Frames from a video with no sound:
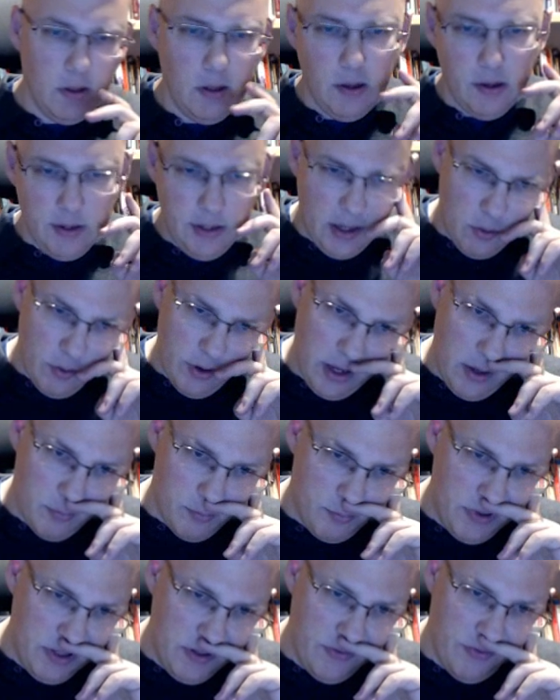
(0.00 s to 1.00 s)
Yeah, okay,
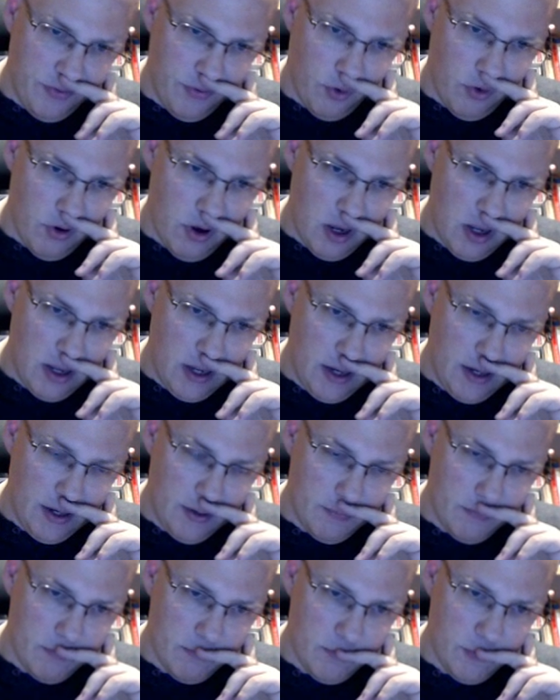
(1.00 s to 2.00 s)
b4,
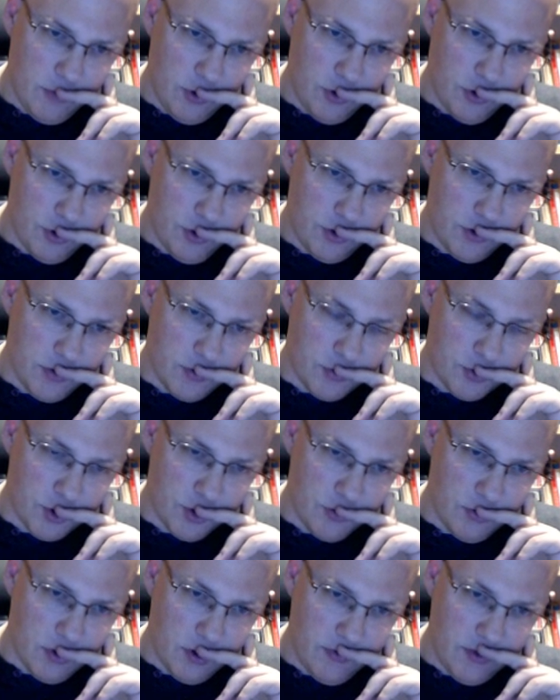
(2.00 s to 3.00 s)
I'm not so
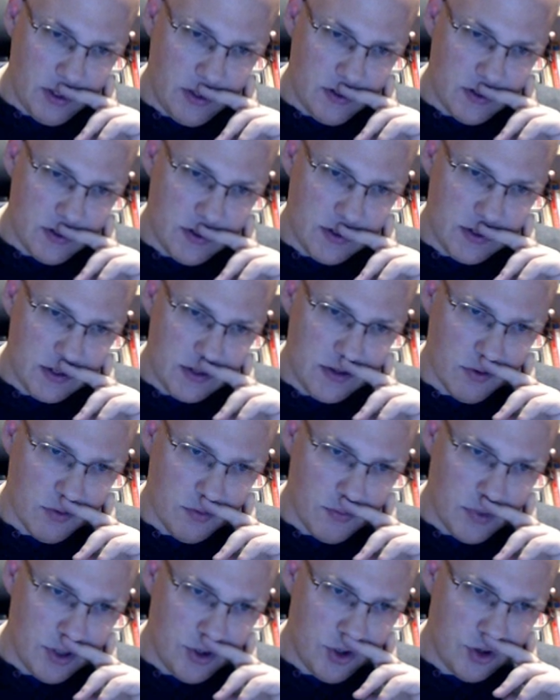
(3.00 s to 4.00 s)
sure that this is so
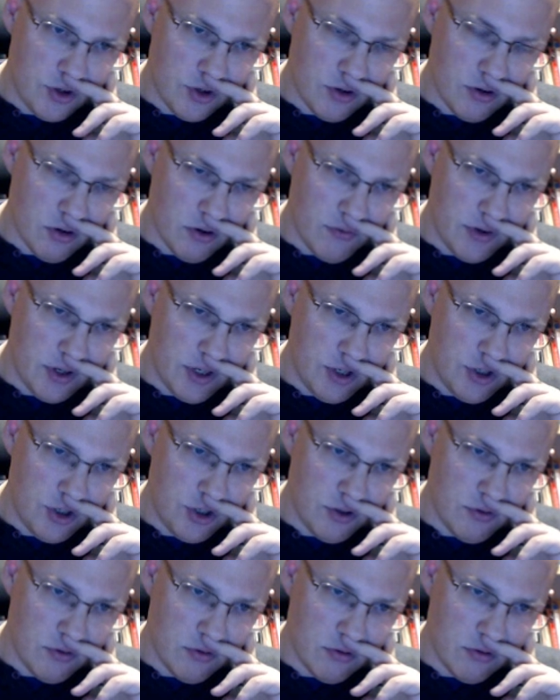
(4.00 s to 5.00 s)
much of an issue.